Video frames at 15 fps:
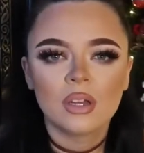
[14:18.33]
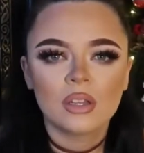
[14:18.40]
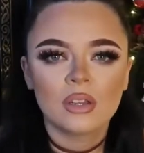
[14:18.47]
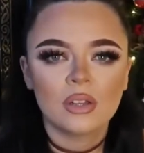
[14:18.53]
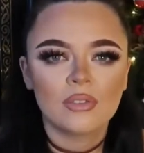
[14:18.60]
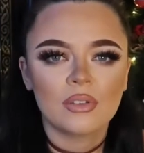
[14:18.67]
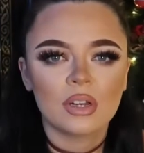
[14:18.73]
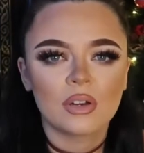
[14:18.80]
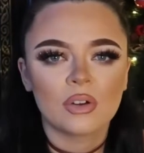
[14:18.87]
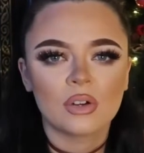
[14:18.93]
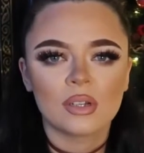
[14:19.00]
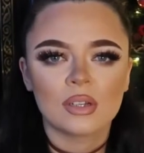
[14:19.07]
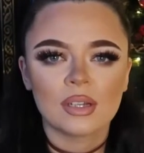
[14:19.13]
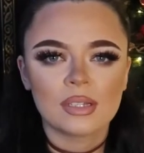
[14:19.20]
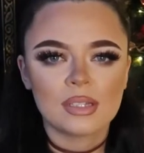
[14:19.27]
they're really good.
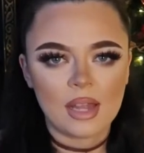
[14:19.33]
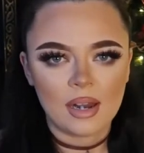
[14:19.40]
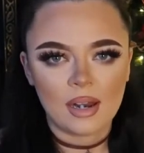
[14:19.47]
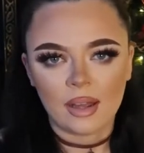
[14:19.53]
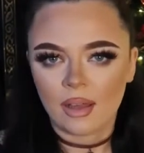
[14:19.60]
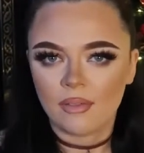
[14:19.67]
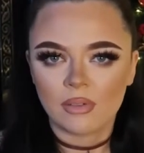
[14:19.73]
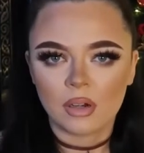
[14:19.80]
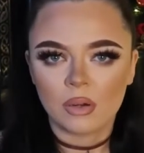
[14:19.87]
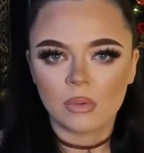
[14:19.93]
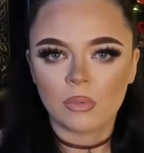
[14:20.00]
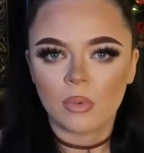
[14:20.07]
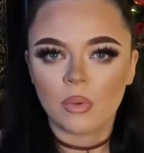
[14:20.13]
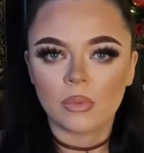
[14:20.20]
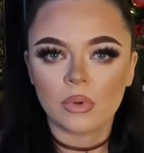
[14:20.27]
And I'd say like every girl would
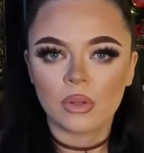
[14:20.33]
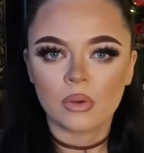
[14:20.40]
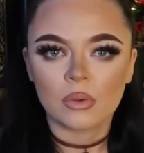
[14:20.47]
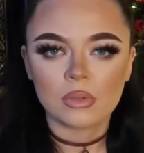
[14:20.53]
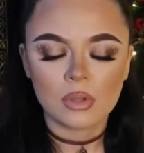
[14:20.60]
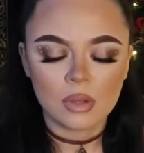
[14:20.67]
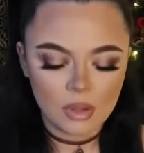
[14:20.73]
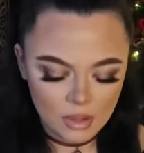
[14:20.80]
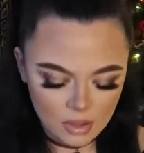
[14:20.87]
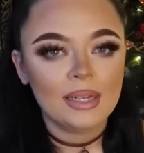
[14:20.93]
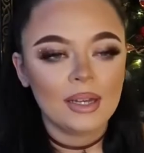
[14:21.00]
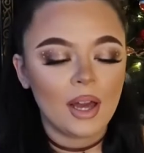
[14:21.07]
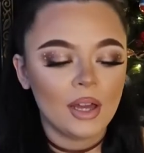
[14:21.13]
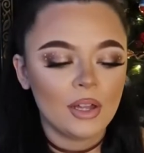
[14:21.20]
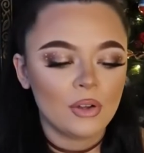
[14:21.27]
want one of those.
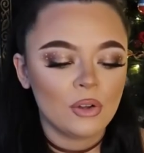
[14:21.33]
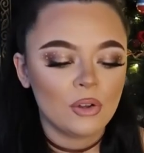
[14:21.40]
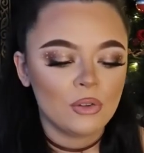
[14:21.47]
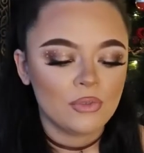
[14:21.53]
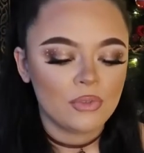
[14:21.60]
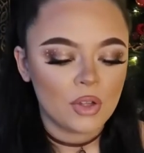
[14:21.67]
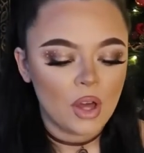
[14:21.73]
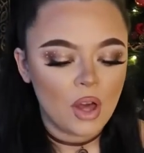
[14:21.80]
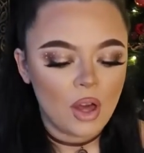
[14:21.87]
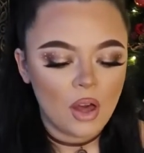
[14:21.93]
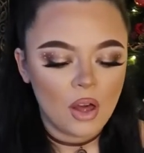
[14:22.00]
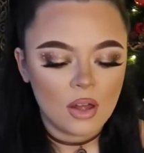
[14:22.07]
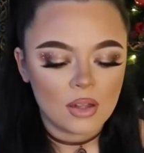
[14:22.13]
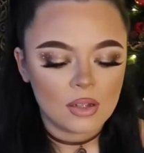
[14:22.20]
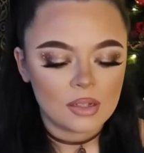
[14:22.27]
I love
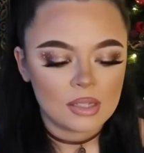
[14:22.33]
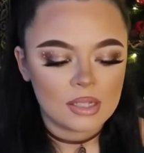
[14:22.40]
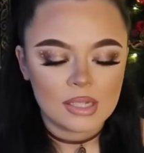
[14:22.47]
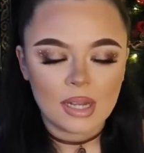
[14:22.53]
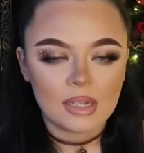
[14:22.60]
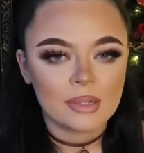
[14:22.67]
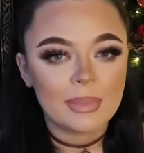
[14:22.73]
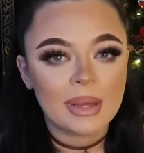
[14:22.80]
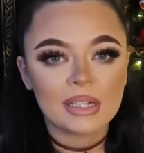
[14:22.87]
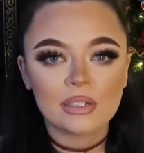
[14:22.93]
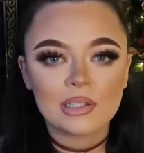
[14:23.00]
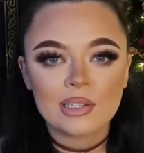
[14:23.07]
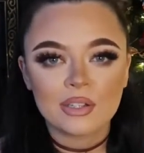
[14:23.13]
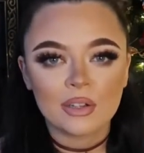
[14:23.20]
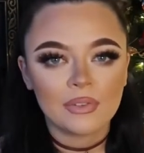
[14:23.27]
all the sentimental
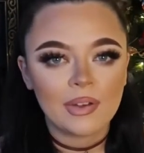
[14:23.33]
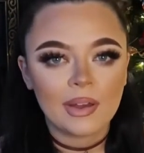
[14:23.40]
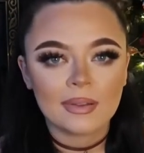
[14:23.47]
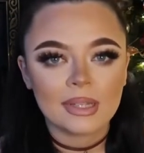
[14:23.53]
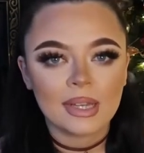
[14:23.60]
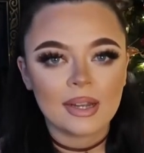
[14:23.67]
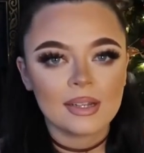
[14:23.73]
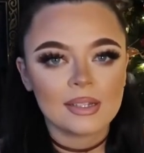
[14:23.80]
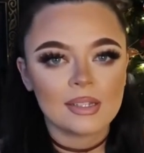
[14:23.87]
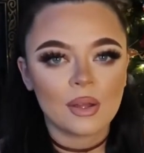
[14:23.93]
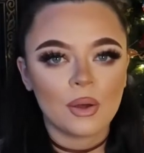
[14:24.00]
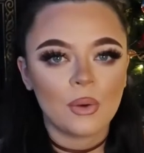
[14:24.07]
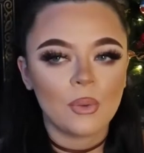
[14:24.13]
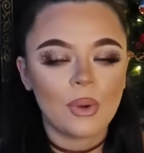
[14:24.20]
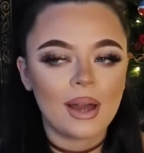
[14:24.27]
stuff out there,
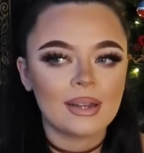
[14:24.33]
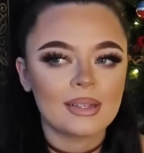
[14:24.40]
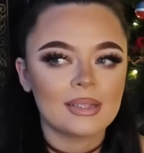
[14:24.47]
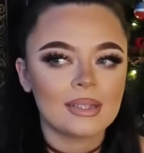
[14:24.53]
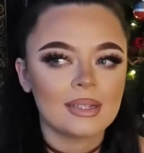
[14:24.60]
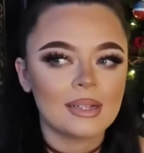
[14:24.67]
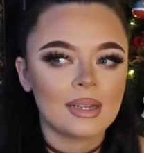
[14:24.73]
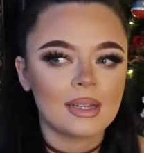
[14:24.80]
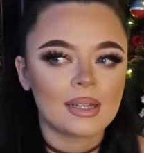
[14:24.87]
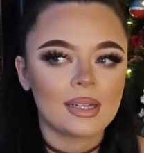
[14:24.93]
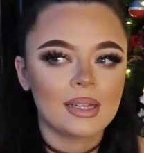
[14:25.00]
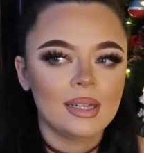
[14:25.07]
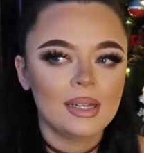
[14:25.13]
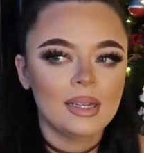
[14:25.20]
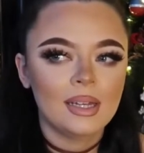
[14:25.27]
so anything like
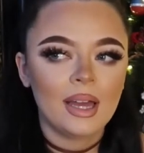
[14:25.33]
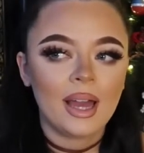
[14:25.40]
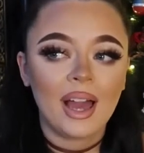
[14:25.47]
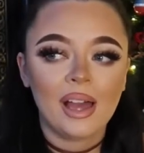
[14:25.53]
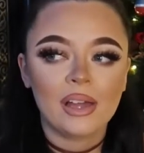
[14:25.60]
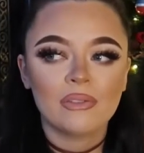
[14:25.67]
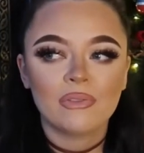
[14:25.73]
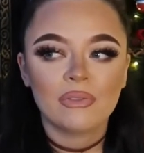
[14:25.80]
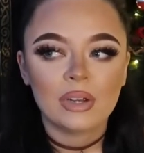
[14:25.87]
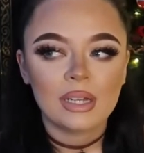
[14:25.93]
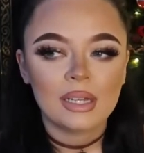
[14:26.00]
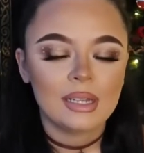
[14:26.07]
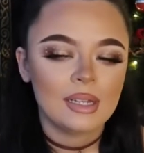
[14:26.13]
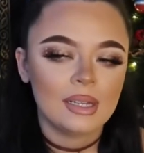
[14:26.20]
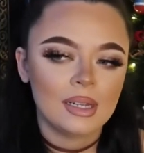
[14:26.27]

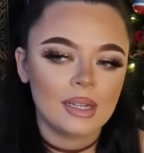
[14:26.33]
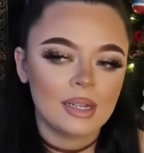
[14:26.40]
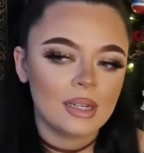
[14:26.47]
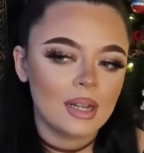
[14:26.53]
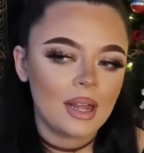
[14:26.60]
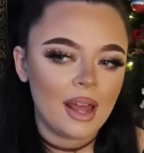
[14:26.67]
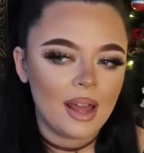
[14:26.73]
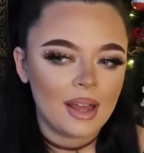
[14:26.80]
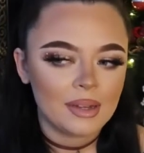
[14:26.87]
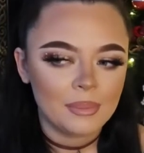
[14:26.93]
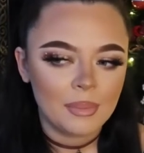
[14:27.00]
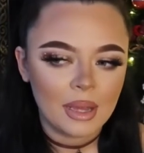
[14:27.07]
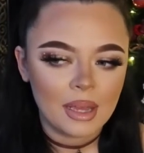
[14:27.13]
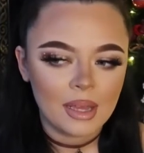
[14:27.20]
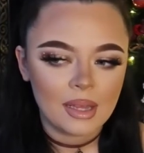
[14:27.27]
handwritten,
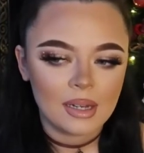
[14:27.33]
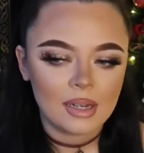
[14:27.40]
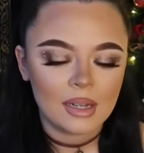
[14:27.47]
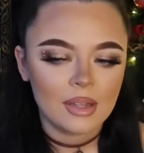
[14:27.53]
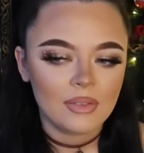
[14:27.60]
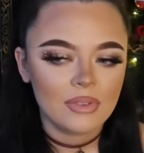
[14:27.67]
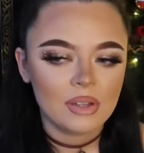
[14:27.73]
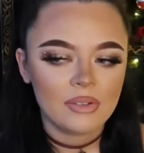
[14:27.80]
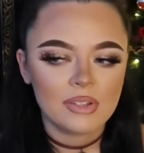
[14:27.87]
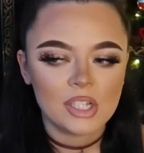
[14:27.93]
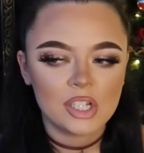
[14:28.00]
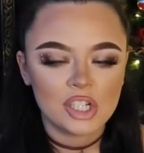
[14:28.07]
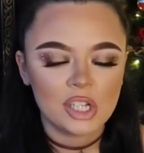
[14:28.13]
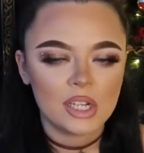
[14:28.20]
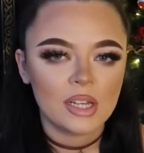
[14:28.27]
handmade, even if it's
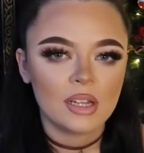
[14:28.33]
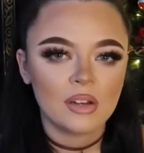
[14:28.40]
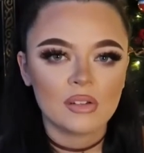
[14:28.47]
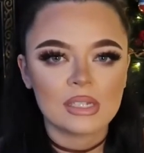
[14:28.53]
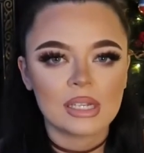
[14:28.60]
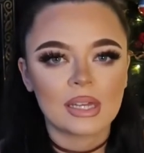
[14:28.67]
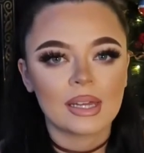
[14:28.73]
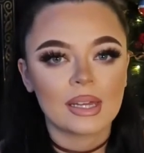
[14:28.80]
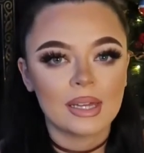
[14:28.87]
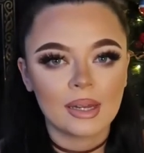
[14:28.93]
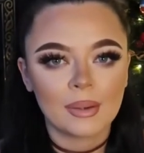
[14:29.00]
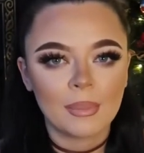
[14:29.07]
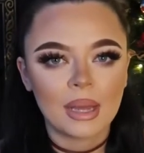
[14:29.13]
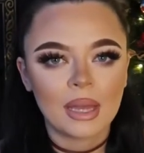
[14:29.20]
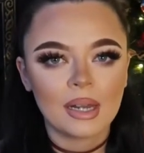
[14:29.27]
shitty and looks like a
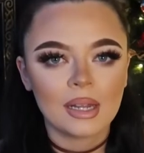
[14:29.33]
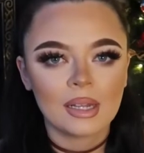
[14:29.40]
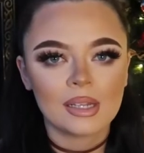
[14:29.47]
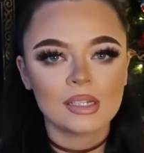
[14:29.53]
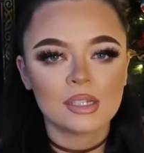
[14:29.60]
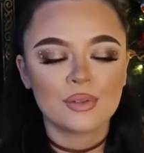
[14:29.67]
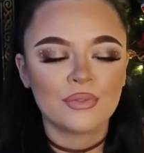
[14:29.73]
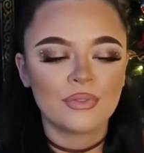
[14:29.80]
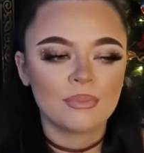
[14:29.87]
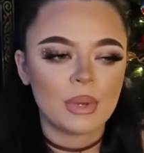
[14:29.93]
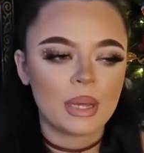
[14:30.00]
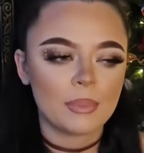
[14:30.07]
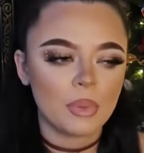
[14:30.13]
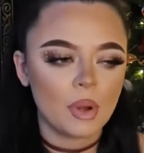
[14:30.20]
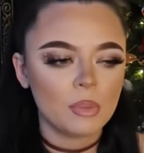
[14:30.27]
kid made it, this is
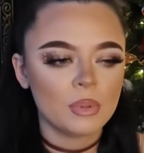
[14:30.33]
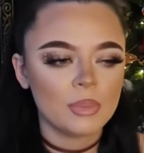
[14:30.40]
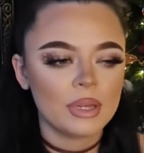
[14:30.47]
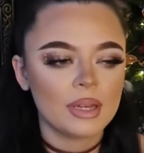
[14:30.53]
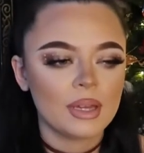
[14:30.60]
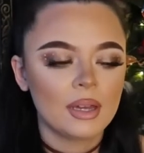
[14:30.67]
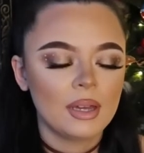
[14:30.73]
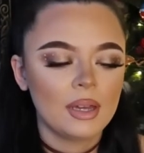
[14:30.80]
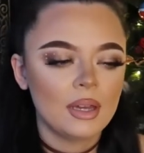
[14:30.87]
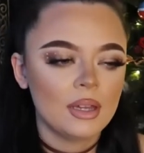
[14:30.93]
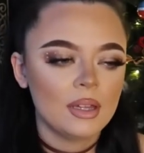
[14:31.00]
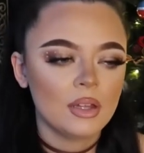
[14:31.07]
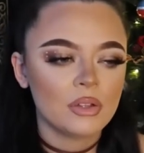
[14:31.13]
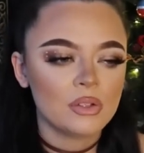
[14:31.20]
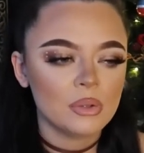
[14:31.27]
like probably,
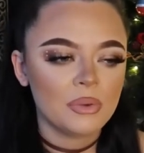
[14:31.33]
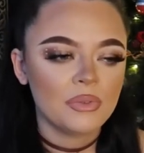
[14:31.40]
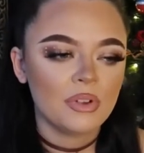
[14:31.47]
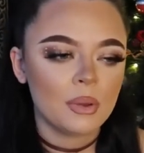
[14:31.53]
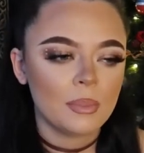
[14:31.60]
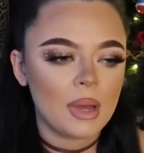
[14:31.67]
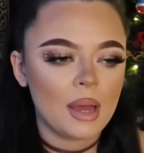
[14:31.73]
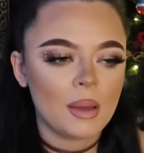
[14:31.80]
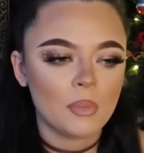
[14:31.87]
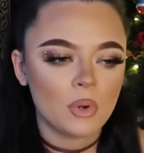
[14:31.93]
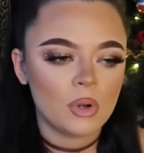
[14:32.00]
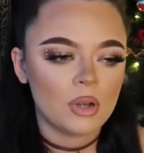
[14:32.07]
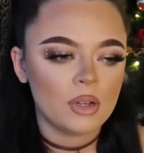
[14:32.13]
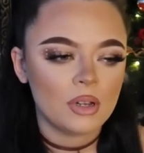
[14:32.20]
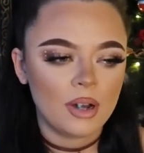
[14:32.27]
you could do it for your mom or
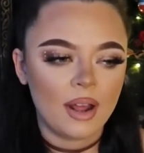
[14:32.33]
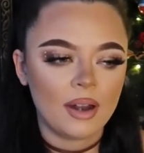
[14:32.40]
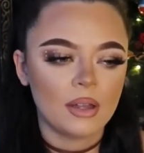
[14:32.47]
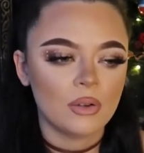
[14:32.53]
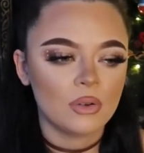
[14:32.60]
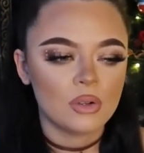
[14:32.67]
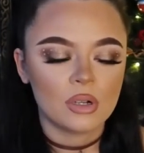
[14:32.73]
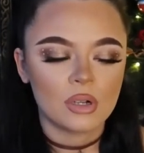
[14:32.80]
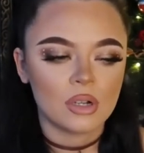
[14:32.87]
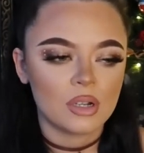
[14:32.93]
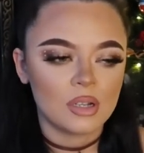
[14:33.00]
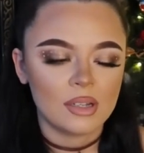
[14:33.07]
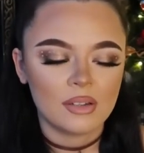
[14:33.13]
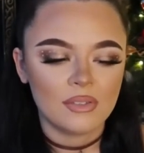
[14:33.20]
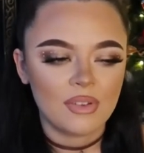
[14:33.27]
your nanny or a
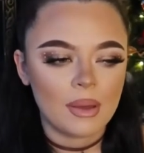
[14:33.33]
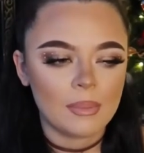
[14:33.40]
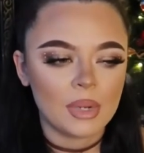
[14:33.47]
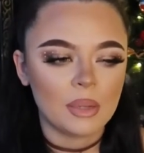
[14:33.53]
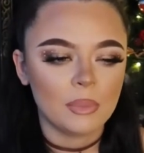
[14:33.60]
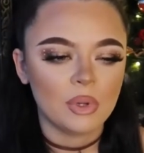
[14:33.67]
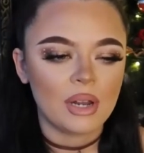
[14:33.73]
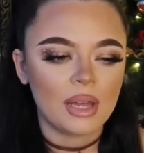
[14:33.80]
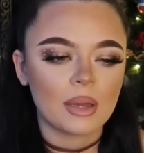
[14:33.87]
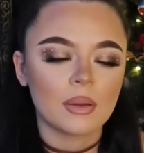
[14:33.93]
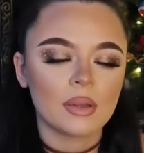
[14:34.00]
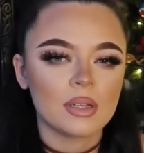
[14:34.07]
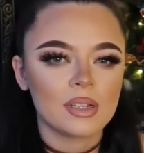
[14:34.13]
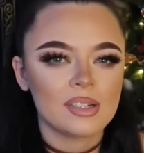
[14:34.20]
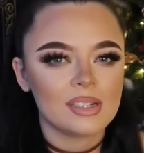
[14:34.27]
girl in the family, but like,
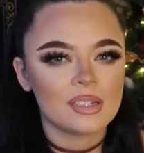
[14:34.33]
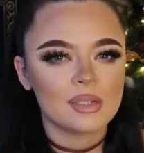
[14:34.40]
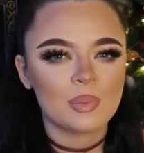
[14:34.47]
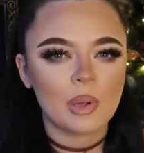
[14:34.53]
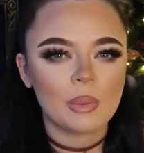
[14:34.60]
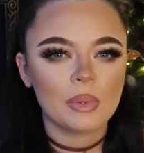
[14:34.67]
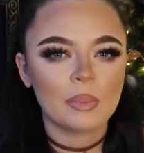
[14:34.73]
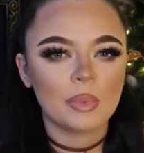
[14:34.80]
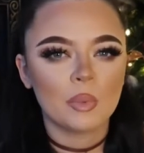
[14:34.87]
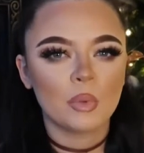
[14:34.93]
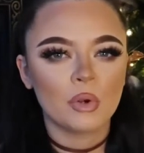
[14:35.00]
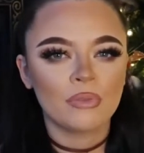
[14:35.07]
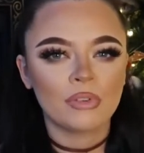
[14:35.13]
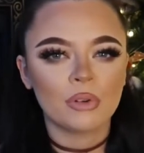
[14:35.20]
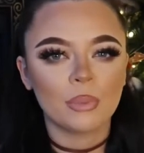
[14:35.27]
this would probably be
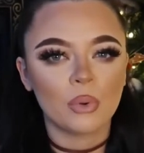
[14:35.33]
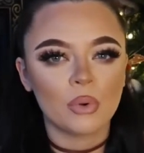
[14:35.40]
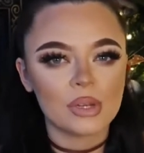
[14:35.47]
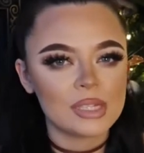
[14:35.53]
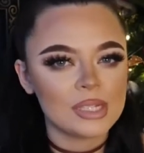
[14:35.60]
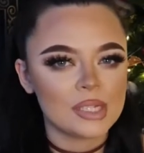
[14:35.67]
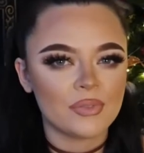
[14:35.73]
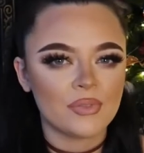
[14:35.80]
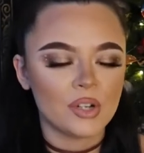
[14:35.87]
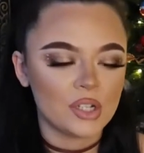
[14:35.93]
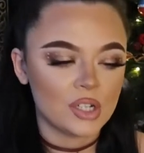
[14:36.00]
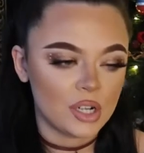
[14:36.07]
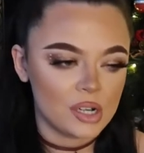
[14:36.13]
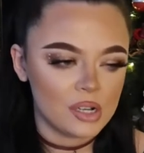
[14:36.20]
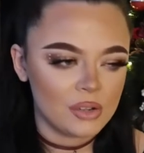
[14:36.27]
more for the boys, for the
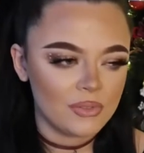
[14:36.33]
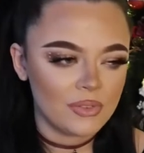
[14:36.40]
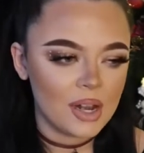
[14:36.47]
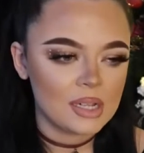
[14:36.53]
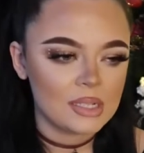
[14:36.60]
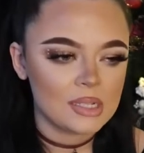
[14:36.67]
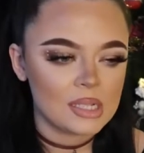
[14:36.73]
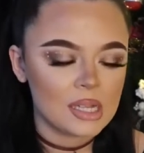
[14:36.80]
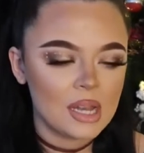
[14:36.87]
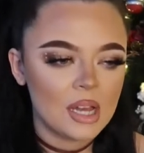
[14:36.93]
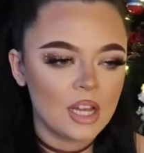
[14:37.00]
girlfriends.